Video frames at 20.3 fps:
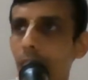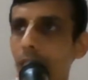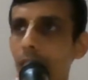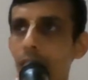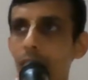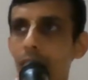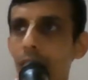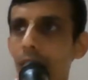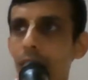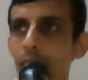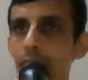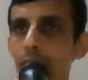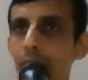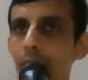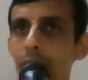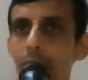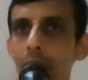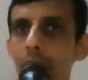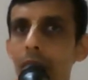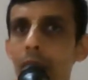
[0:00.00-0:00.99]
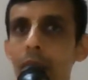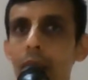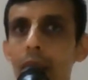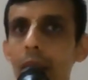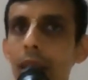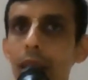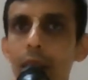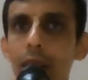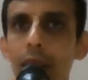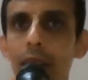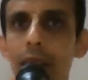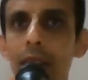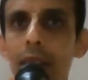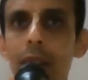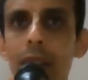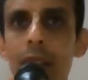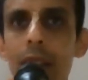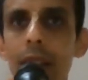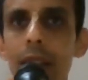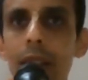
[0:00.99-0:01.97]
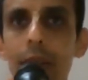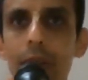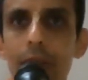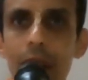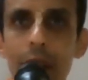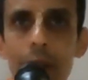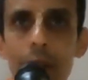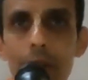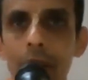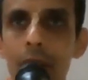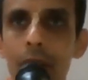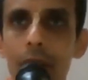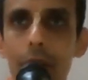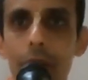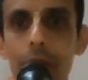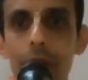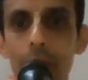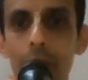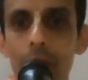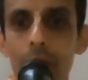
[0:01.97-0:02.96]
not very great in front of